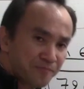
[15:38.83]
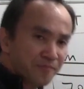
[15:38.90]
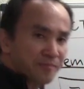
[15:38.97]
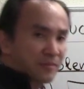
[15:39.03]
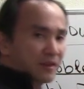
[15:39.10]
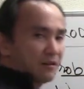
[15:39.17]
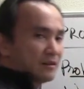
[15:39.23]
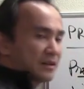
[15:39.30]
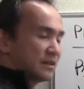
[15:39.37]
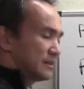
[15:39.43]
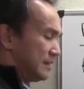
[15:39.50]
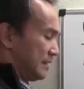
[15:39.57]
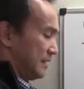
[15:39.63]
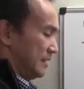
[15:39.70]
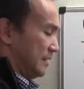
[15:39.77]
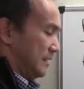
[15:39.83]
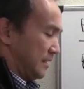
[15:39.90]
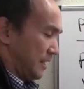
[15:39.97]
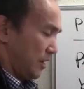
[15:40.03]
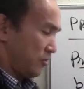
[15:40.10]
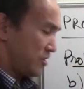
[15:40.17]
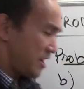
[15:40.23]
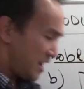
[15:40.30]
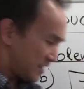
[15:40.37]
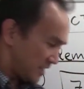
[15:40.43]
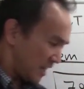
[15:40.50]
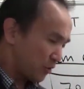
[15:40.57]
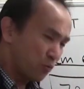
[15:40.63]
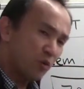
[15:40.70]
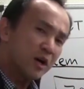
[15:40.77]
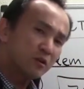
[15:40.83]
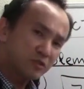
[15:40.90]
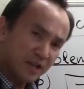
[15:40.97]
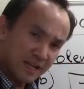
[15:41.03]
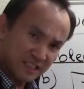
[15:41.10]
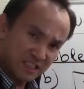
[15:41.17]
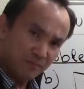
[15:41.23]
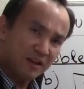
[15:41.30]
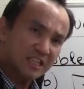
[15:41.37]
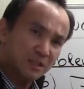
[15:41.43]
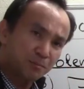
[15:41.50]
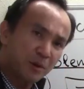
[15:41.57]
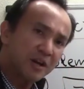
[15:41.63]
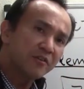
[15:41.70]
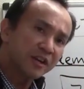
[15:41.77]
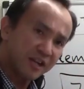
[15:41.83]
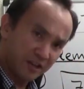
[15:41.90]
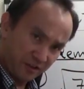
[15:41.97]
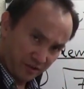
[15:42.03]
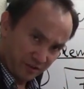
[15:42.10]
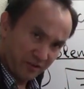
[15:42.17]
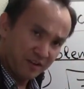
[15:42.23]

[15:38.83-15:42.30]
Okay. Now, yes, it will take some experience